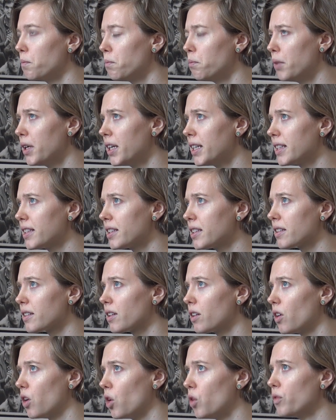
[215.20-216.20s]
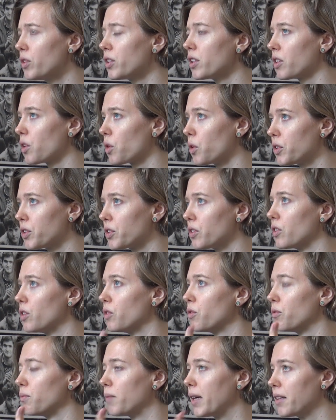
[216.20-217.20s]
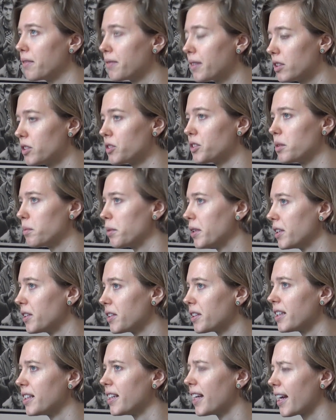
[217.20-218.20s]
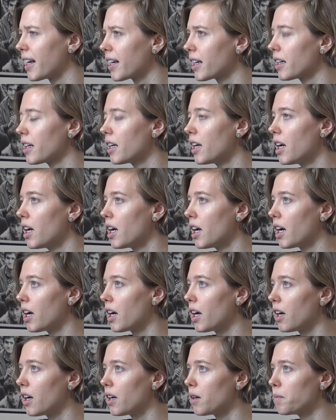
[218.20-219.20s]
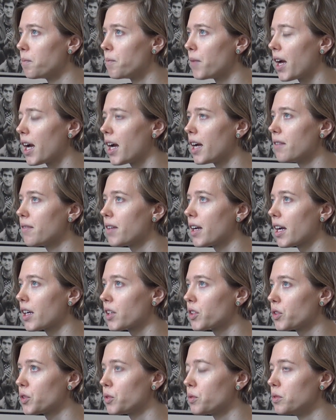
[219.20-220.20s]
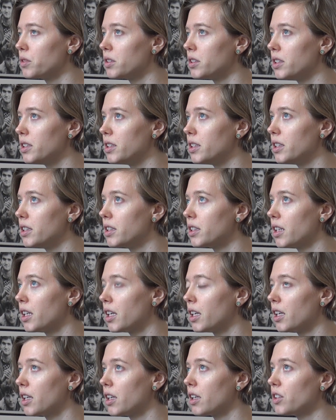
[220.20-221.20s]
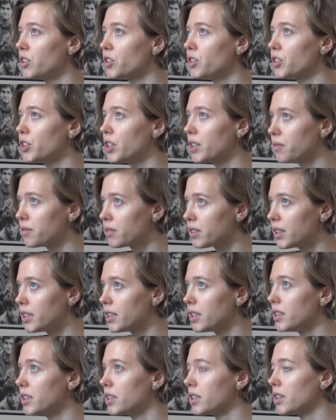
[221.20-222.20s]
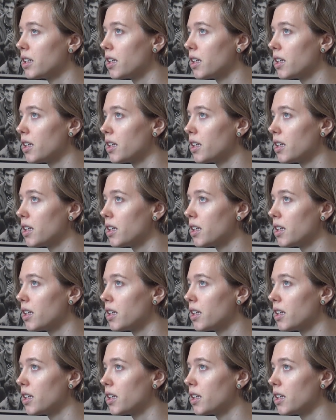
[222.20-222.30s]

But over the course of my fellowship here at the NEC, I've actually shifted